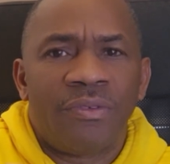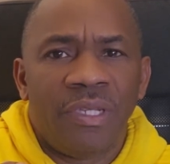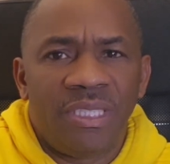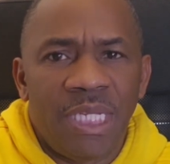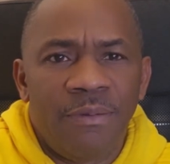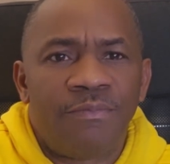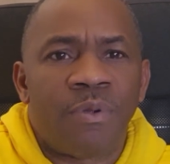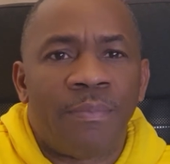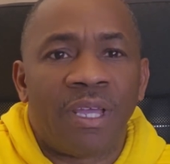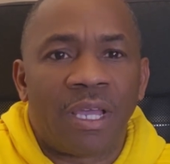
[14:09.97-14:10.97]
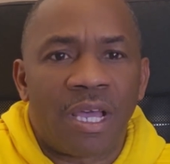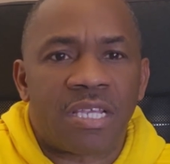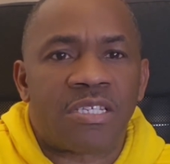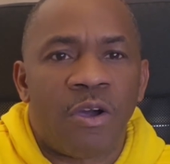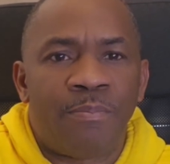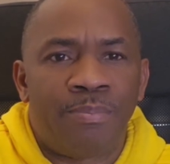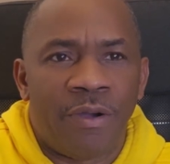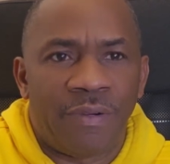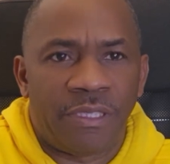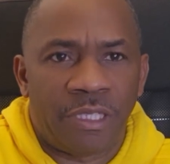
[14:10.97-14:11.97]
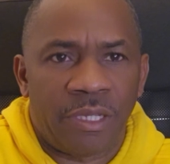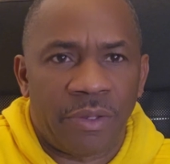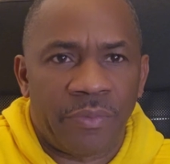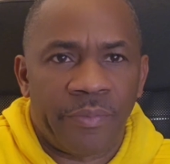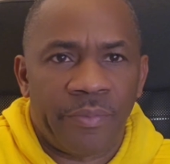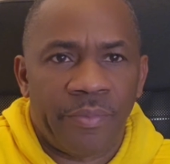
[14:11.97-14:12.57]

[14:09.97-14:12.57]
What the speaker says: we are redeemed from the curse of poverty.